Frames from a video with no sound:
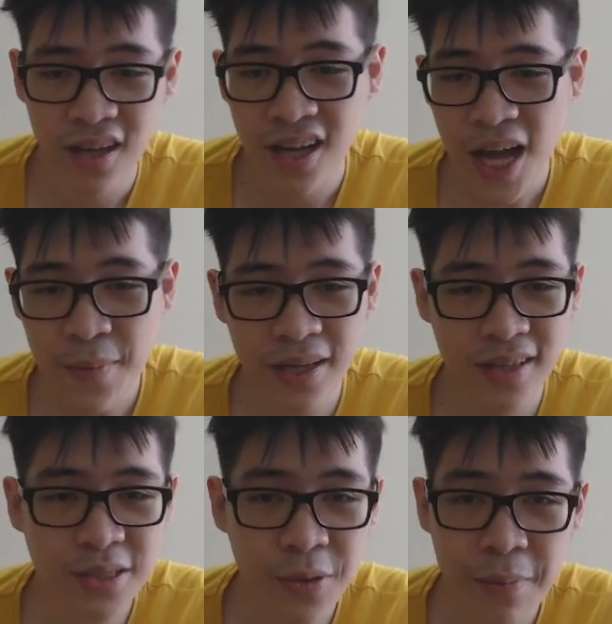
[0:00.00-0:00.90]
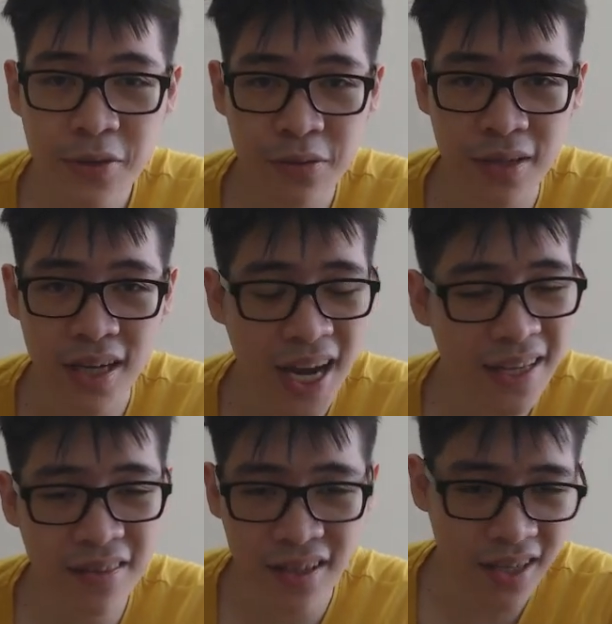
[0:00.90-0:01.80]
This trap actually, I
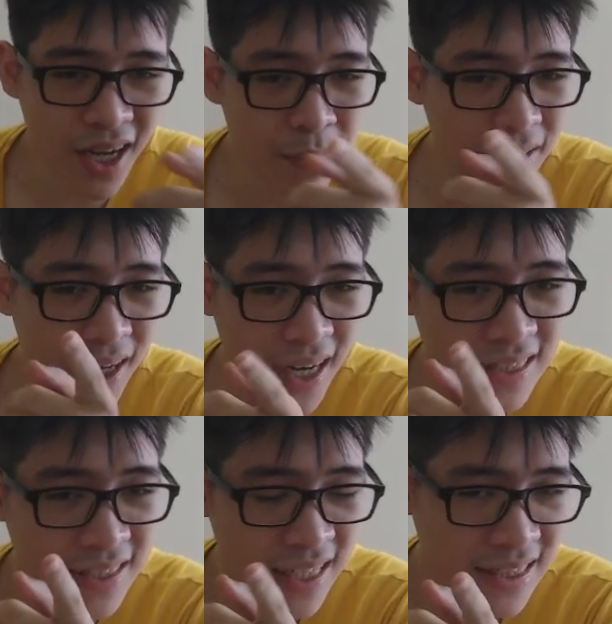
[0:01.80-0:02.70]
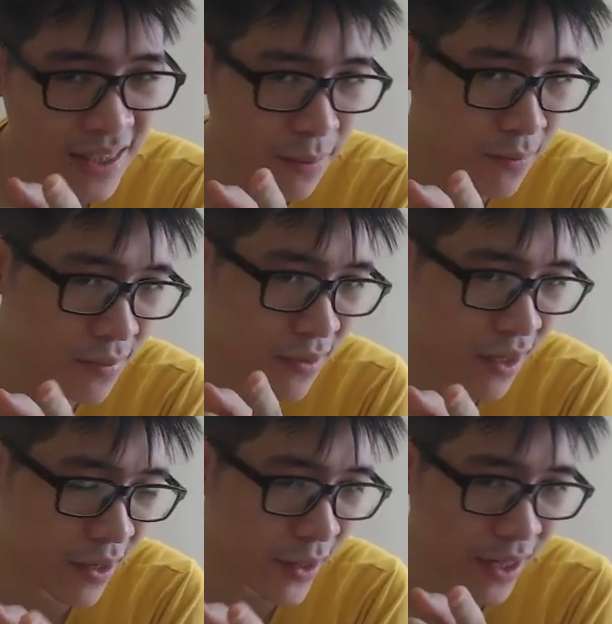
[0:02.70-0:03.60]
think, yeah, I see some
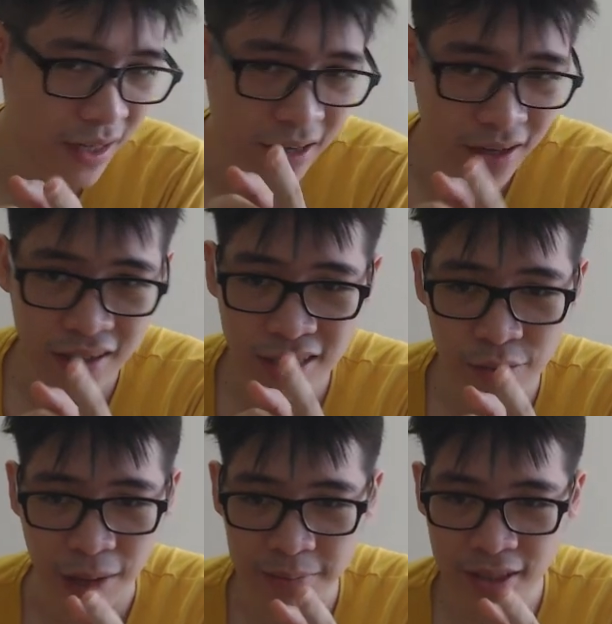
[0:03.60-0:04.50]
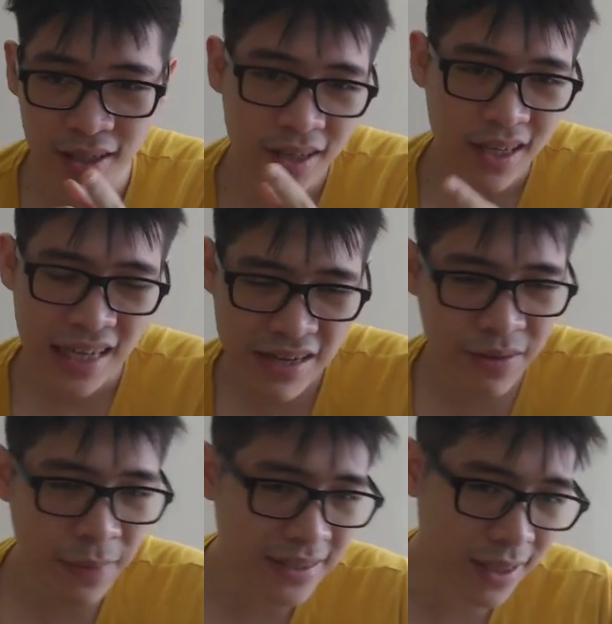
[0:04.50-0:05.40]
gun caught in this trap. Even
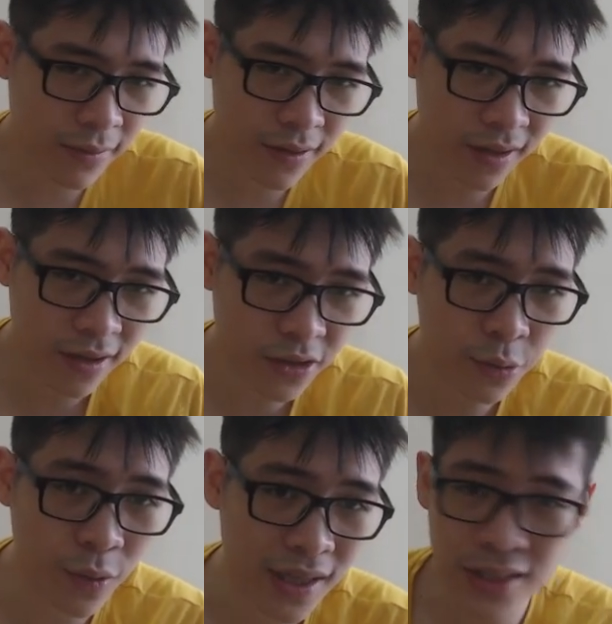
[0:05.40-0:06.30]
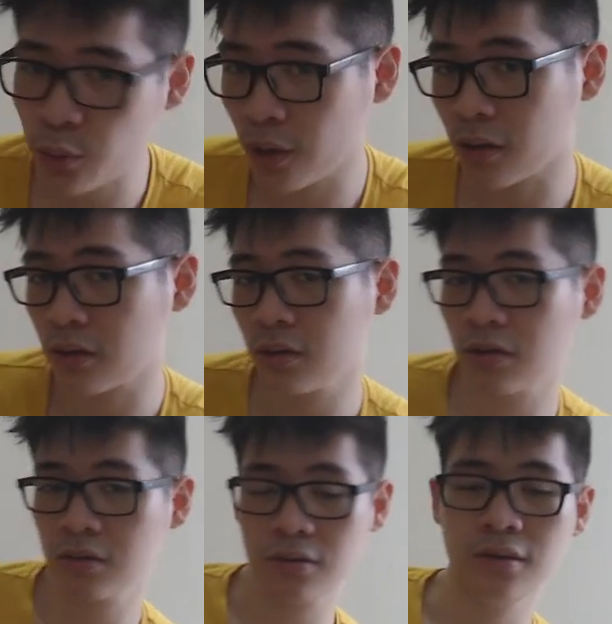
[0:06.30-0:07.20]
myself got caught one as well,
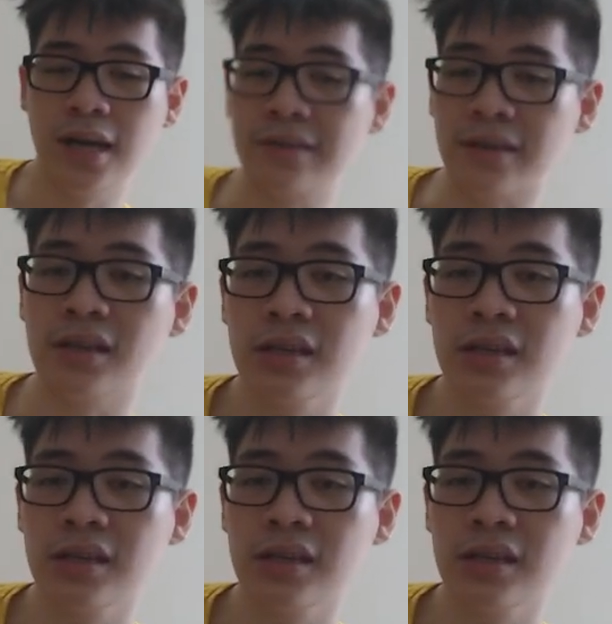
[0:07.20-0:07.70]
I think.